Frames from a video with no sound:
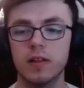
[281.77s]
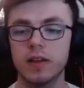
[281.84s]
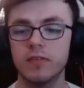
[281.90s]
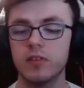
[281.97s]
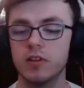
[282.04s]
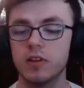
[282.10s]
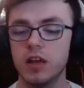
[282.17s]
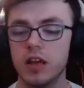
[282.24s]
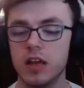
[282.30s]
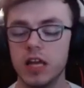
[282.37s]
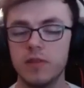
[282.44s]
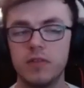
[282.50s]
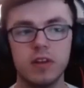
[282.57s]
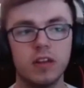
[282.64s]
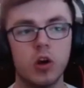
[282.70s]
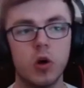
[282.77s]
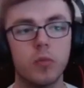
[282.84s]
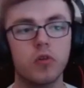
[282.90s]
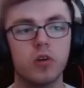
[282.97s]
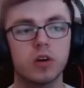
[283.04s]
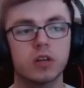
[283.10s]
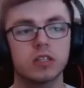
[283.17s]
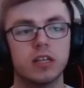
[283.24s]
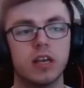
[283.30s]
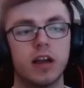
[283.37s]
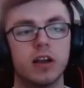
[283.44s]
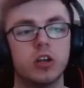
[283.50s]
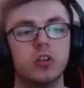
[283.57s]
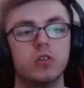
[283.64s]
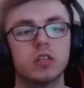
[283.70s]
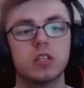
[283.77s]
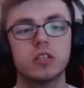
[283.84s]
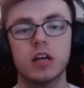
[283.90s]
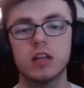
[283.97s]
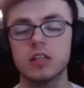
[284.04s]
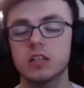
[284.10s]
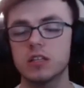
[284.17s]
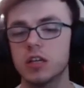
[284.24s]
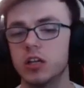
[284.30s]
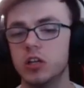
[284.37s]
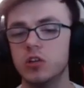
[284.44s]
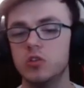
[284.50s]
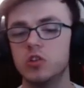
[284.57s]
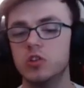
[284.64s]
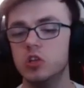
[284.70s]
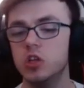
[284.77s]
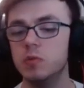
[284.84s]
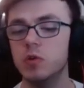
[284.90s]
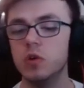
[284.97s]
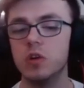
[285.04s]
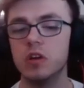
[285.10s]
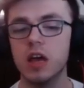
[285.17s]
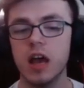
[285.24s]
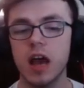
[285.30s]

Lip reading: Even no procs are here. I could use stuns, I could use New Moon.